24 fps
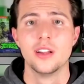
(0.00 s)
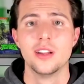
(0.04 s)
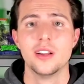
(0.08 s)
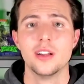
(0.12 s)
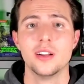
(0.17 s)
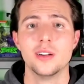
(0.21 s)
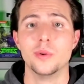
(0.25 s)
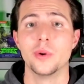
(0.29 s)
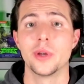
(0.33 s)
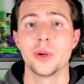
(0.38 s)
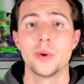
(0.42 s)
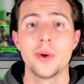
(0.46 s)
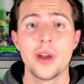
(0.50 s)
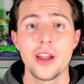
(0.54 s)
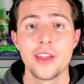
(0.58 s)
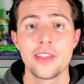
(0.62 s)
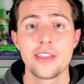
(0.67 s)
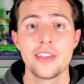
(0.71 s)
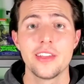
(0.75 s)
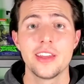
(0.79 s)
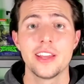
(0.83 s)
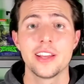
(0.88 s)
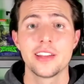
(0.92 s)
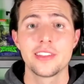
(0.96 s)
What do I
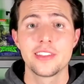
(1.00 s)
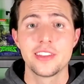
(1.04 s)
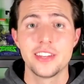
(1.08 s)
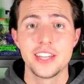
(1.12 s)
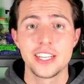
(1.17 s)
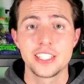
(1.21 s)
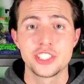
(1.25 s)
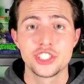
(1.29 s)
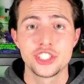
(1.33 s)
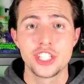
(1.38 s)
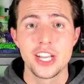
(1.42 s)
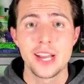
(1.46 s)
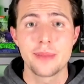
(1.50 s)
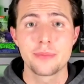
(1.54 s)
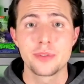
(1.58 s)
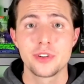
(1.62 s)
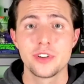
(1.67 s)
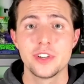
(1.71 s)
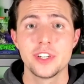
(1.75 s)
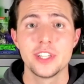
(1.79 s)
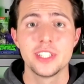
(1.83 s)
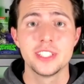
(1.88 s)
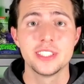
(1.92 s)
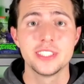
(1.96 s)
think the next
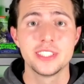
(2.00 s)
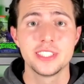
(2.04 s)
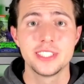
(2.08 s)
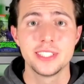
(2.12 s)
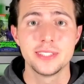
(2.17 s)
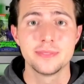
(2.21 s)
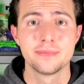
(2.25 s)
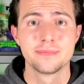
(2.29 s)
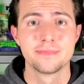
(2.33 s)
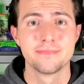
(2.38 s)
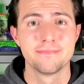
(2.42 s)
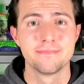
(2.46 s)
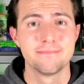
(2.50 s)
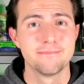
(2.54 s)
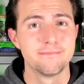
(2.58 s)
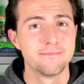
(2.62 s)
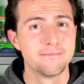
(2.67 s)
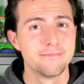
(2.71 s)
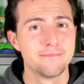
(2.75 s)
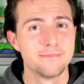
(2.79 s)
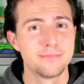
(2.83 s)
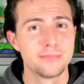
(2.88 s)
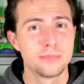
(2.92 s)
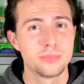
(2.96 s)
chapter is?
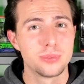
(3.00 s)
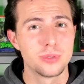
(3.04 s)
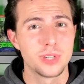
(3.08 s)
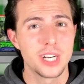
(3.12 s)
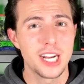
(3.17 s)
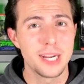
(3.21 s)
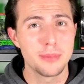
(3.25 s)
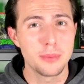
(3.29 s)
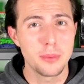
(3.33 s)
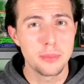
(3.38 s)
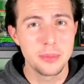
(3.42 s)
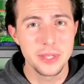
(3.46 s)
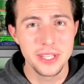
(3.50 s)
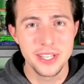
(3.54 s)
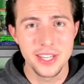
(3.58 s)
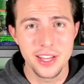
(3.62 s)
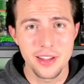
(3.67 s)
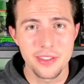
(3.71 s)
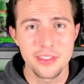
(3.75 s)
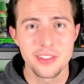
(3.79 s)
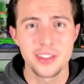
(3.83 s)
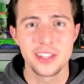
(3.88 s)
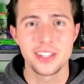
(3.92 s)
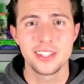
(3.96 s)
Probably
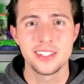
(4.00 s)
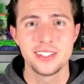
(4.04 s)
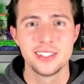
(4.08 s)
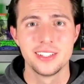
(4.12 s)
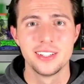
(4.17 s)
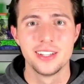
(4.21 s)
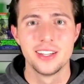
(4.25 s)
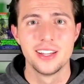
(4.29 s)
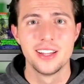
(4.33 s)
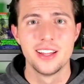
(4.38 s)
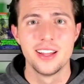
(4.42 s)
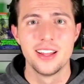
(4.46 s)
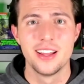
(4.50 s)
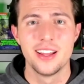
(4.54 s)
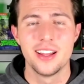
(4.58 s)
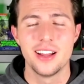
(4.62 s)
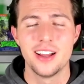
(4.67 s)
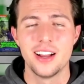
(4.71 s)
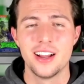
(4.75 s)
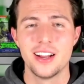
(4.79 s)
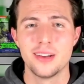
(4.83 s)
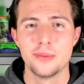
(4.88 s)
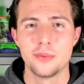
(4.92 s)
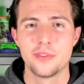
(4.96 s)
nothing.
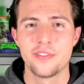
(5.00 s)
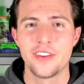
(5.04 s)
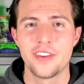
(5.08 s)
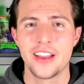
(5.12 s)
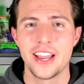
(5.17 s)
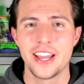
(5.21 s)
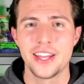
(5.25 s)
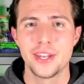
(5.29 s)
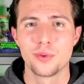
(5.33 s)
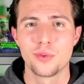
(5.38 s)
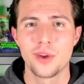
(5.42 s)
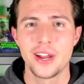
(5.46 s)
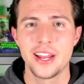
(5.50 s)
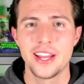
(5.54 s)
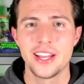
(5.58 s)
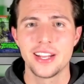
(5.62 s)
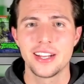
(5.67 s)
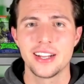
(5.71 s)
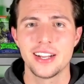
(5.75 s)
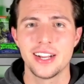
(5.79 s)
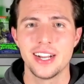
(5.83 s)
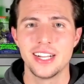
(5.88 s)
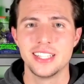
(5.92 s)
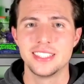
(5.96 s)
If I had to rank,
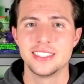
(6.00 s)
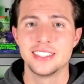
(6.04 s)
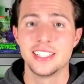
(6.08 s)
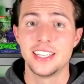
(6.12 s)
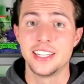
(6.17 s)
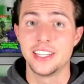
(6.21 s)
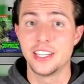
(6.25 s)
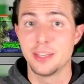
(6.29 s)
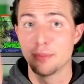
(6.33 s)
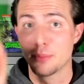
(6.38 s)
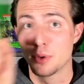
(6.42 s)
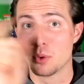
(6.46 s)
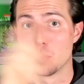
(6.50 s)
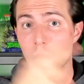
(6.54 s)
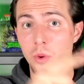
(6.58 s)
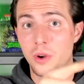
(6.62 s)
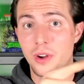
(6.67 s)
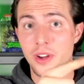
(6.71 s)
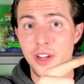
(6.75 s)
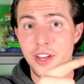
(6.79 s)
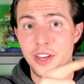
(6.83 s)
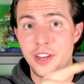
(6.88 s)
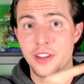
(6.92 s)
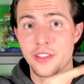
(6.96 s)
I'd say number
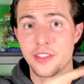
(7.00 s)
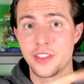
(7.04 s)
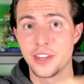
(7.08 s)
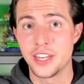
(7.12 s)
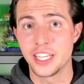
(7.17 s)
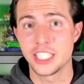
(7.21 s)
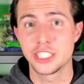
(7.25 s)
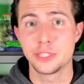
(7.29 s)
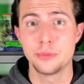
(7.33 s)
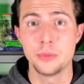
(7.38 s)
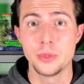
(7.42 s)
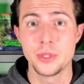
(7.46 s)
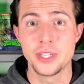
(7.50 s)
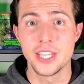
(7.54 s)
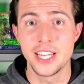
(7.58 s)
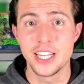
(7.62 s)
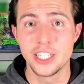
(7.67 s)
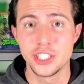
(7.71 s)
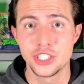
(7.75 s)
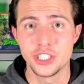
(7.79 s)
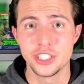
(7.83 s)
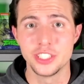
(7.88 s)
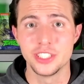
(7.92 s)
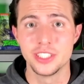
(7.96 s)
one, the next
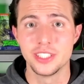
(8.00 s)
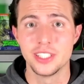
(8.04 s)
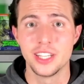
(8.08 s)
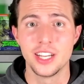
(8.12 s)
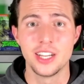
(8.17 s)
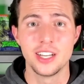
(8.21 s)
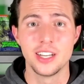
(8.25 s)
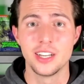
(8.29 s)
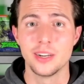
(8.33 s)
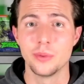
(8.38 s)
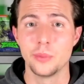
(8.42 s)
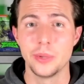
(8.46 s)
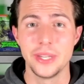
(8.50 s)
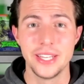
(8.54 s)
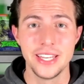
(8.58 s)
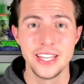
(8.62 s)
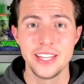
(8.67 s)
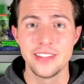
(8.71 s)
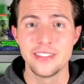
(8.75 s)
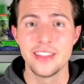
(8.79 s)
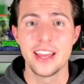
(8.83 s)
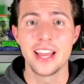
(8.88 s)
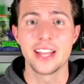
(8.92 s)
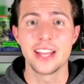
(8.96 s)
mutation. We
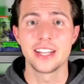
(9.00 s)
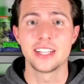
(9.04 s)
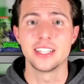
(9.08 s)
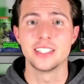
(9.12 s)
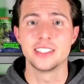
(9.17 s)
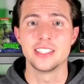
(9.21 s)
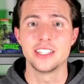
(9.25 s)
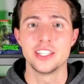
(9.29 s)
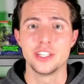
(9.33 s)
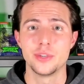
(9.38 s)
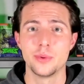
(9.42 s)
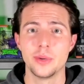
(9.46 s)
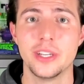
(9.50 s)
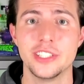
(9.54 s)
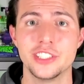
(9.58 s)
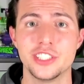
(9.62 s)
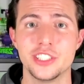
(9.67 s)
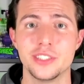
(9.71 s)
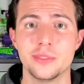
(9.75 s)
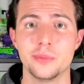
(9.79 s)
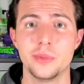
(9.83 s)
need that continuation.